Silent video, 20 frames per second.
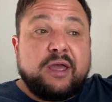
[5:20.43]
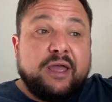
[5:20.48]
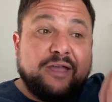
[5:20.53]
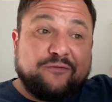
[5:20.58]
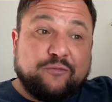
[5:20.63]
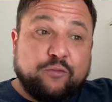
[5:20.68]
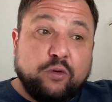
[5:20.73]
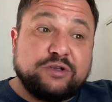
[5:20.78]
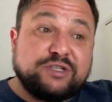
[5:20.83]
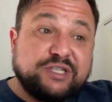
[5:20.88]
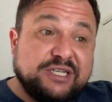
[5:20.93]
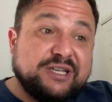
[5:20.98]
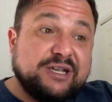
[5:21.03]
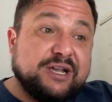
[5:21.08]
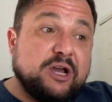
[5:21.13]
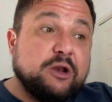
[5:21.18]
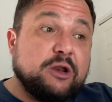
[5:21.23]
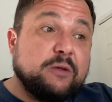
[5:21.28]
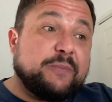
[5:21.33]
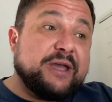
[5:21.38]
if Woods isn't
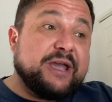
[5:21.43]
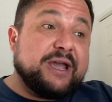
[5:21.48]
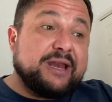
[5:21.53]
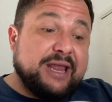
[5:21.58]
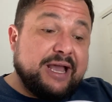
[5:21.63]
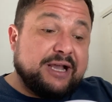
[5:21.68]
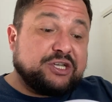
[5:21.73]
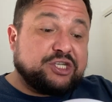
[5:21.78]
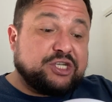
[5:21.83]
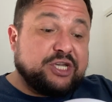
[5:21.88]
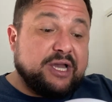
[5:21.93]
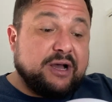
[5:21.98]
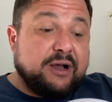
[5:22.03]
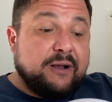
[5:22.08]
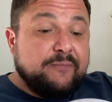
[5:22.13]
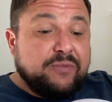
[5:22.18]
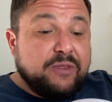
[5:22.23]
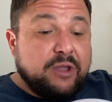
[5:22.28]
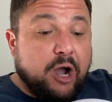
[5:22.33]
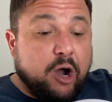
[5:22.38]
going to be here next year,